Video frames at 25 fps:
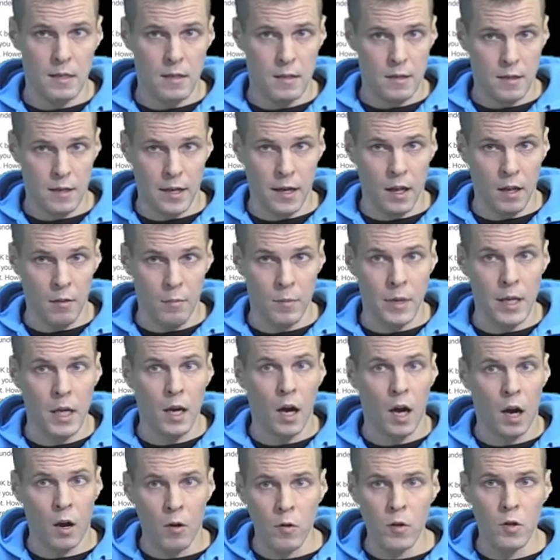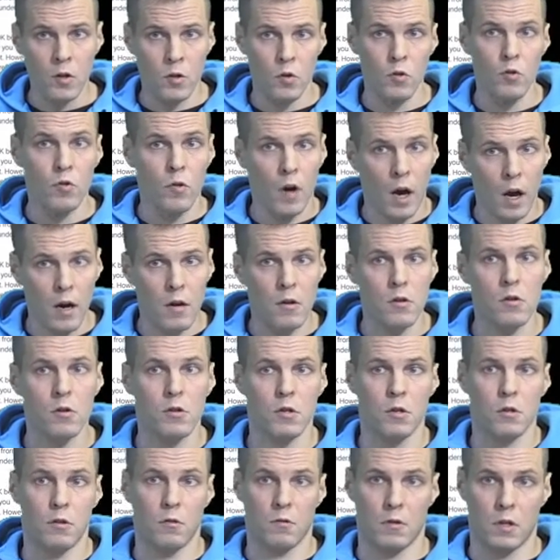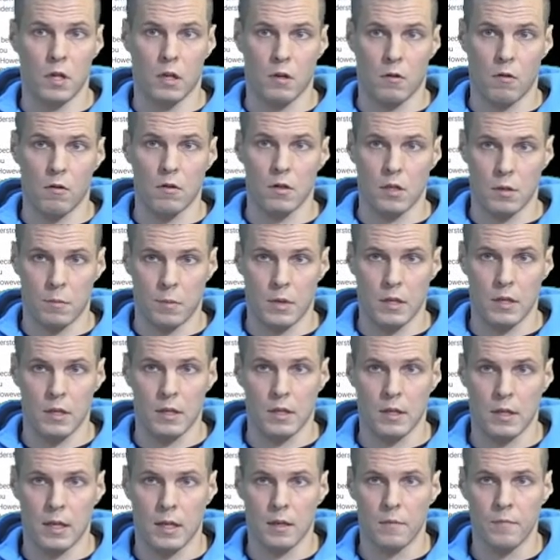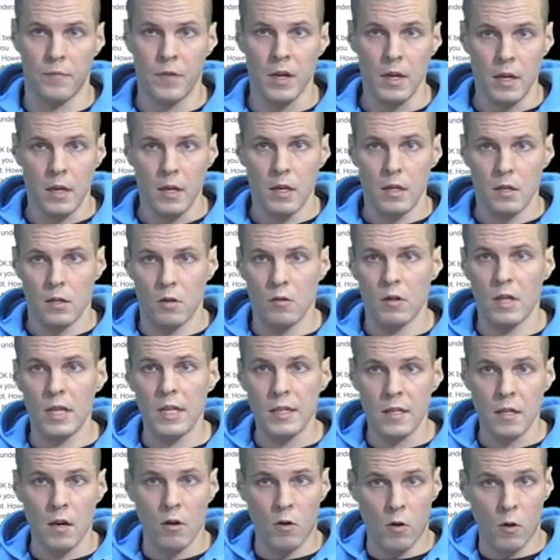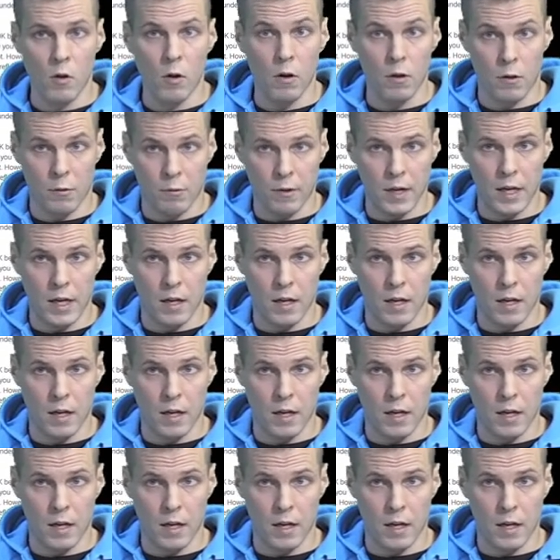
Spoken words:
tell me how you understood the concept instead. So these are all three